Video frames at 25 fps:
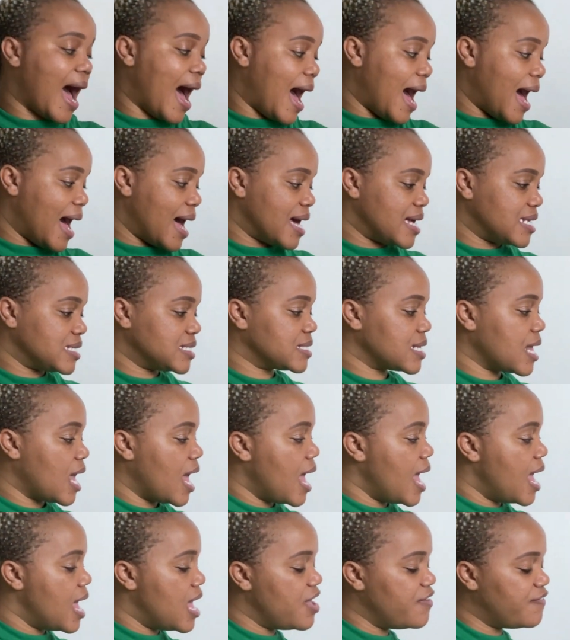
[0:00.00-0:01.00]

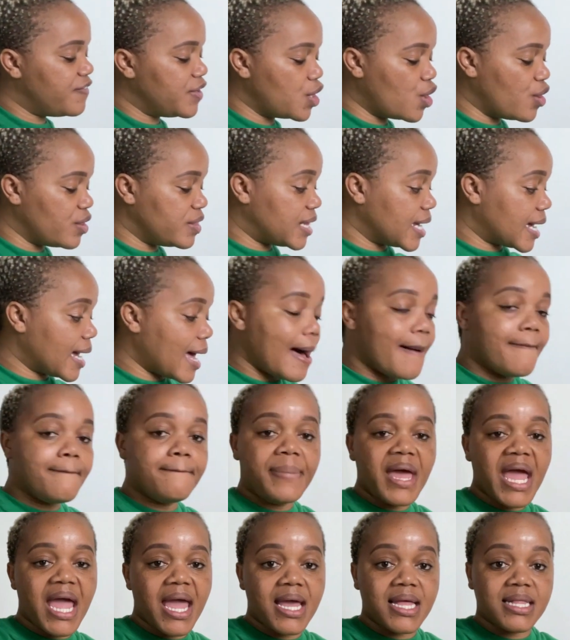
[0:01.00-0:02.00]
us, even on the
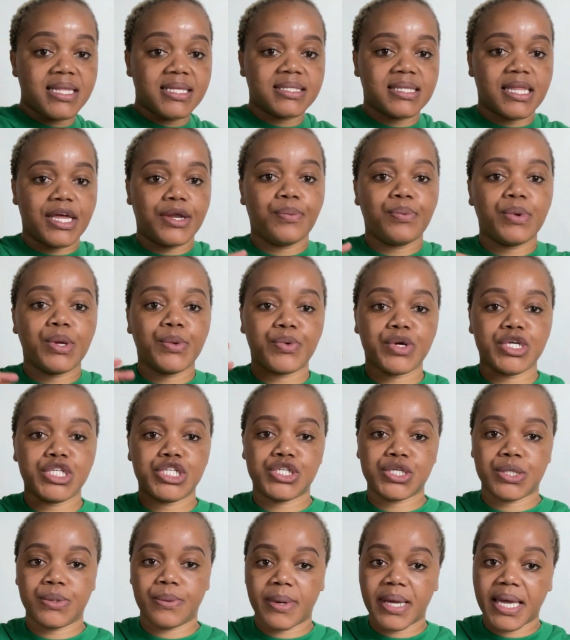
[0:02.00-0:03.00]
campaigns that we were
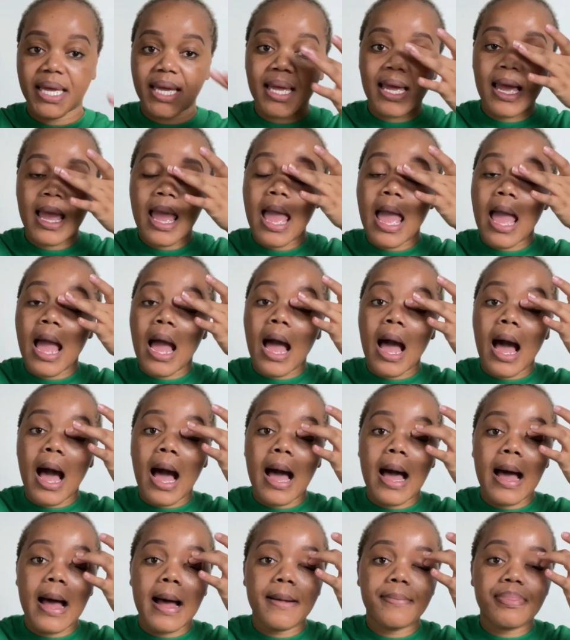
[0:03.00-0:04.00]

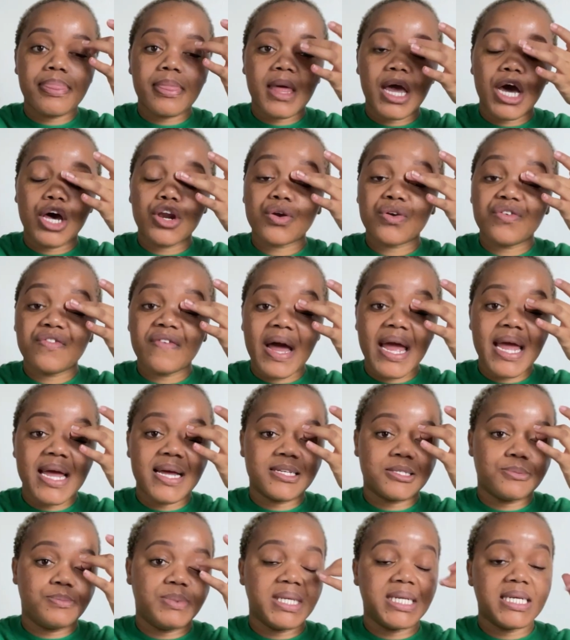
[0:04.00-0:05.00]
doing, Ruva
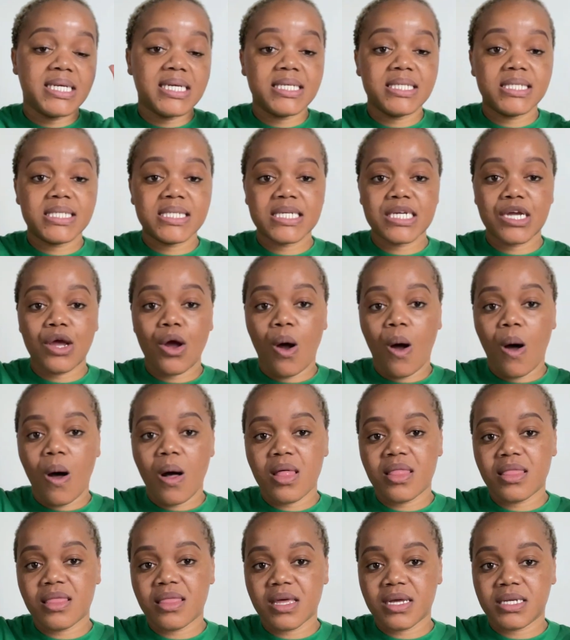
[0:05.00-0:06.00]
has been eating
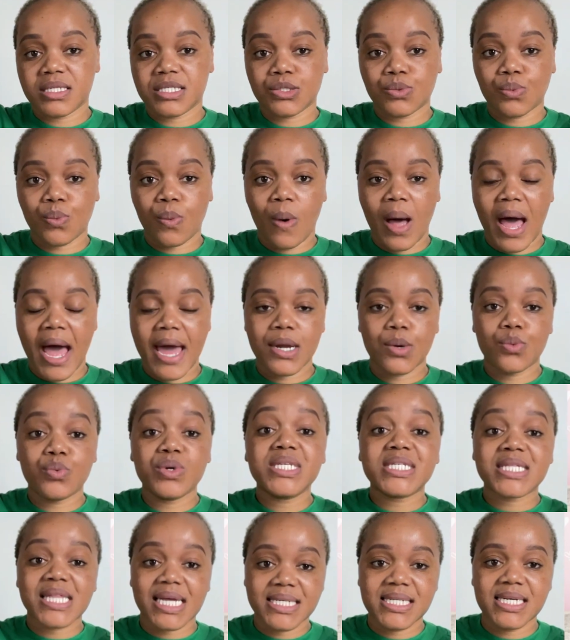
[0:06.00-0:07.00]
on this one.
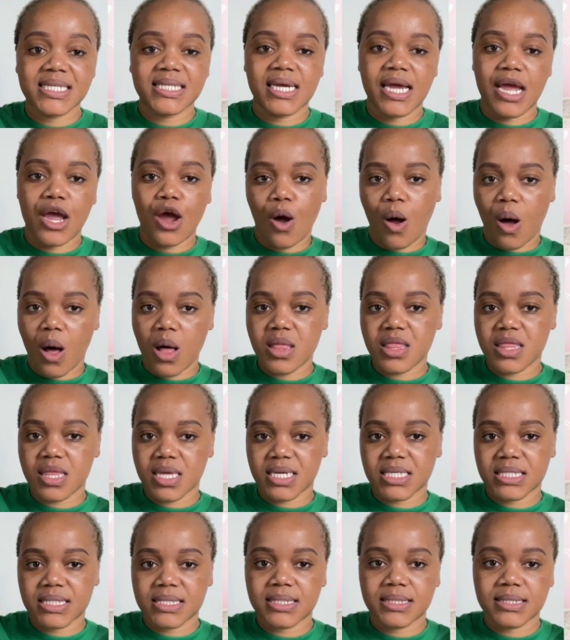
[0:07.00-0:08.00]
We started her on
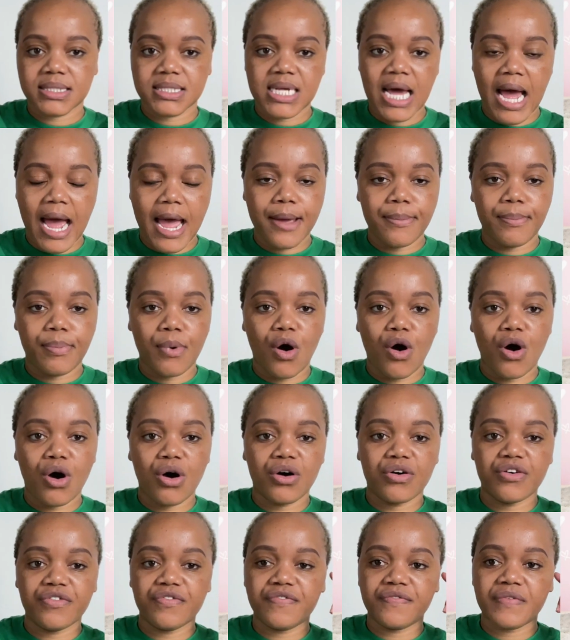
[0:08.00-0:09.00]
this type
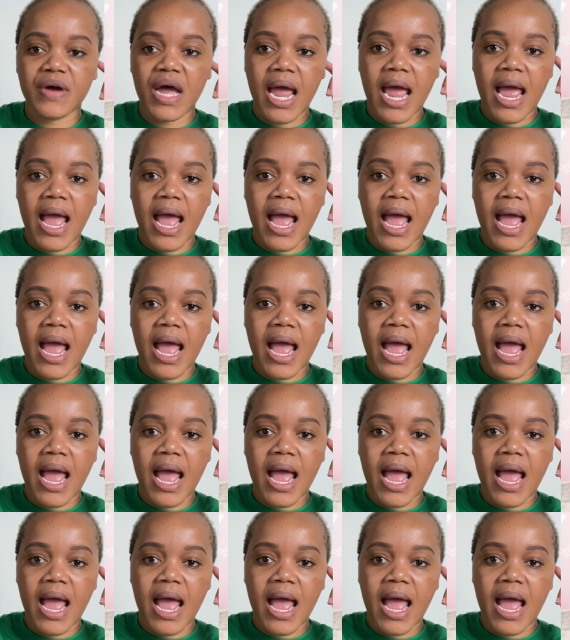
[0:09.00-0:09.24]
of